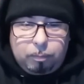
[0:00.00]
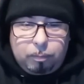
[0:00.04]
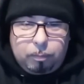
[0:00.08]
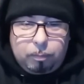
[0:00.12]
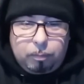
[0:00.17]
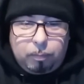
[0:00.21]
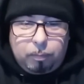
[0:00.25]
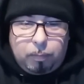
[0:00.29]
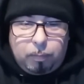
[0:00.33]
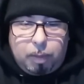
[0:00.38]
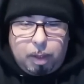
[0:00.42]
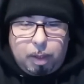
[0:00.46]

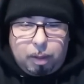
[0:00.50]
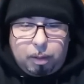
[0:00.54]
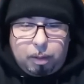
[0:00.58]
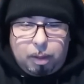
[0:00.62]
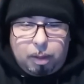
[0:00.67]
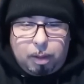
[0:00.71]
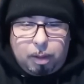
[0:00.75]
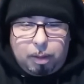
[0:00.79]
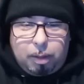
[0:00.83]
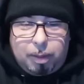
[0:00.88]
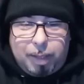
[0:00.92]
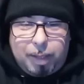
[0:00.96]

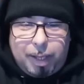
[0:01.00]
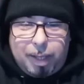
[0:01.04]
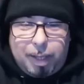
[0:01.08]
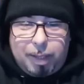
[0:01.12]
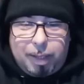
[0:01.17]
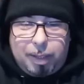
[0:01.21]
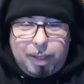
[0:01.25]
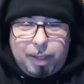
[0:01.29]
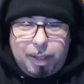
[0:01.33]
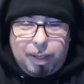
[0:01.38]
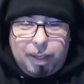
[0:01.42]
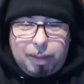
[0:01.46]
the
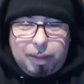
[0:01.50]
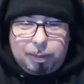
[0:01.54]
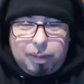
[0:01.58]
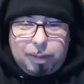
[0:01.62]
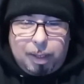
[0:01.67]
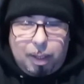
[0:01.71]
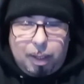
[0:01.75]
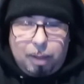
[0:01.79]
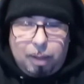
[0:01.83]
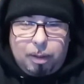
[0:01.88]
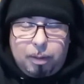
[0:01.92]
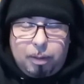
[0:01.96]
dead kids
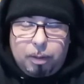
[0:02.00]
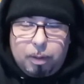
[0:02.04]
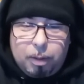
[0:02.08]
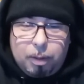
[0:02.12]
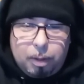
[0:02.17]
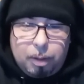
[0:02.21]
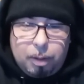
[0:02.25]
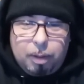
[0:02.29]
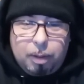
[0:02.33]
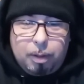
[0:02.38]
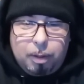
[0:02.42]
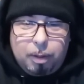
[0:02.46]
that are,
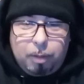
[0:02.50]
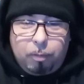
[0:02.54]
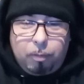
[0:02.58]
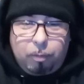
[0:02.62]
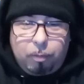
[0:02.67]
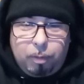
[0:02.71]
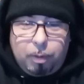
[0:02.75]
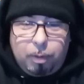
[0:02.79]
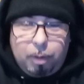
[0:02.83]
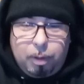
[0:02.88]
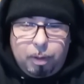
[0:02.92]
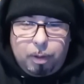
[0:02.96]

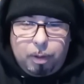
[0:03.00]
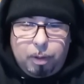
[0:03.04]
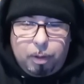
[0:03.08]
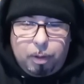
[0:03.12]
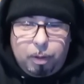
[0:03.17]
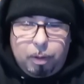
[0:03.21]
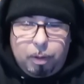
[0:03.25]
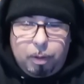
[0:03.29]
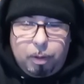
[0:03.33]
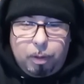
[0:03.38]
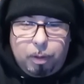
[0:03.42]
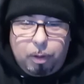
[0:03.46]

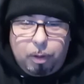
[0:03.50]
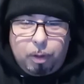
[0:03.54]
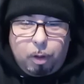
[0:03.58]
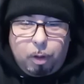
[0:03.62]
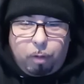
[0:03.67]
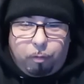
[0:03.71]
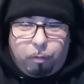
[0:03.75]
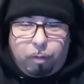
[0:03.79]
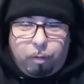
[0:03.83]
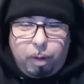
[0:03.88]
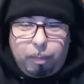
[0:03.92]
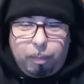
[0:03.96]
you know,
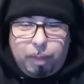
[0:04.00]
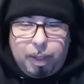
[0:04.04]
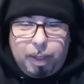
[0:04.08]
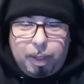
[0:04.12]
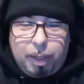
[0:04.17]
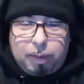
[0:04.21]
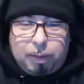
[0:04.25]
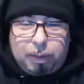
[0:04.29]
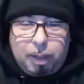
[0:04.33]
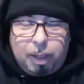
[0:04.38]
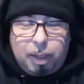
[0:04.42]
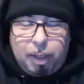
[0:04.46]
from the
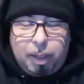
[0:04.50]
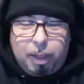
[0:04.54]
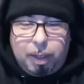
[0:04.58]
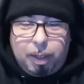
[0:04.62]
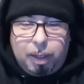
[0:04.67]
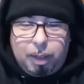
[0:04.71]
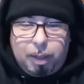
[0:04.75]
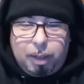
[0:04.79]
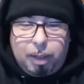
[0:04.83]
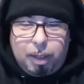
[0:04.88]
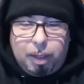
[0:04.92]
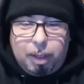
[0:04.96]
incident
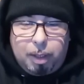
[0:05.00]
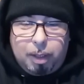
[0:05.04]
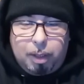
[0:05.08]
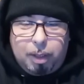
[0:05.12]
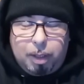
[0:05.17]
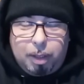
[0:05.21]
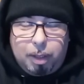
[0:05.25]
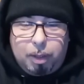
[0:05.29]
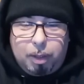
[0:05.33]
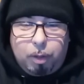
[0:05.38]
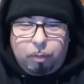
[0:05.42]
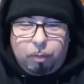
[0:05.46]

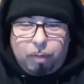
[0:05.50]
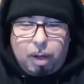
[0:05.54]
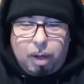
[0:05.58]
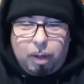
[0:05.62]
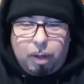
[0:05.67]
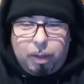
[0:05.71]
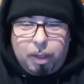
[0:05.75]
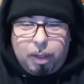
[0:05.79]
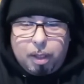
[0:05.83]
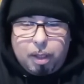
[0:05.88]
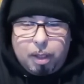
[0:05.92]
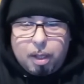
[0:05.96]
in
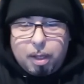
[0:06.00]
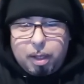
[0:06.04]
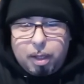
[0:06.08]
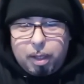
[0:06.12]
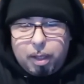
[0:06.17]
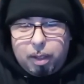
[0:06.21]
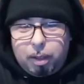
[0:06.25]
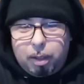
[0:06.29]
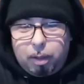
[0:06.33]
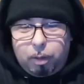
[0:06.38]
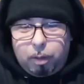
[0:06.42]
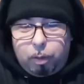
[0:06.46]
Uvalde.
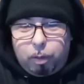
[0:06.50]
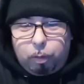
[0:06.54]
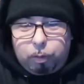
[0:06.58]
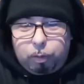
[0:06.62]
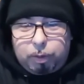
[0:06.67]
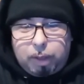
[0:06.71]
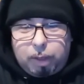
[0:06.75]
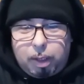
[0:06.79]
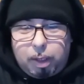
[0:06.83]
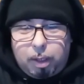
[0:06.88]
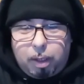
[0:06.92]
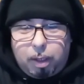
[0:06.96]
Dude
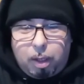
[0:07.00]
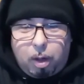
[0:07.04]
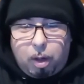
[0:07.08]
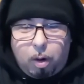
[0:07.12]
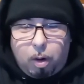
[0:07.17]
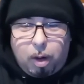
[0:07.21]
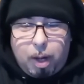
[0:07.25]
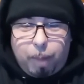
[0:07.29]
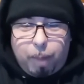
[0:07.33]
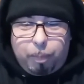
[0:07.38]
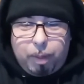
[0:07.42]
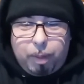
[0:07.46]
said,
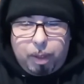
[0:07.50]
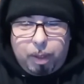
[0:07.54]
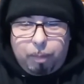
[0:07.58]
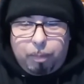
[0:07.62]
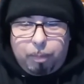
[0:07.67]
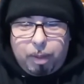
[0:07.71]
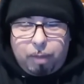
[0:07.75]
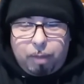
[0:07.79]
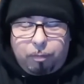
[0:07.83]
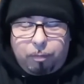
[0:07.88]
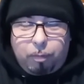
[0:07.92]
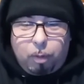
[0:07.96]
RIP
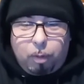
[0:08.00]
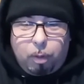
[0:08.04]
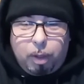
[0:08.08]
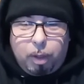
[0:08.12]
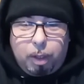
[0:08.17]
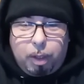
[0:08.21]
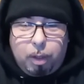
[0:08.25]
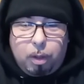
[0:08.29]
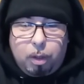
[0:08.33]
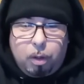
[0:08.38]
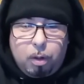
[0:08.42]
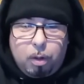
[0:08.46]
Big
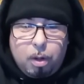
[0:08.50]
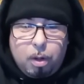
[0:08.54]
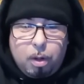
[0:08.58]
Floyd, you know,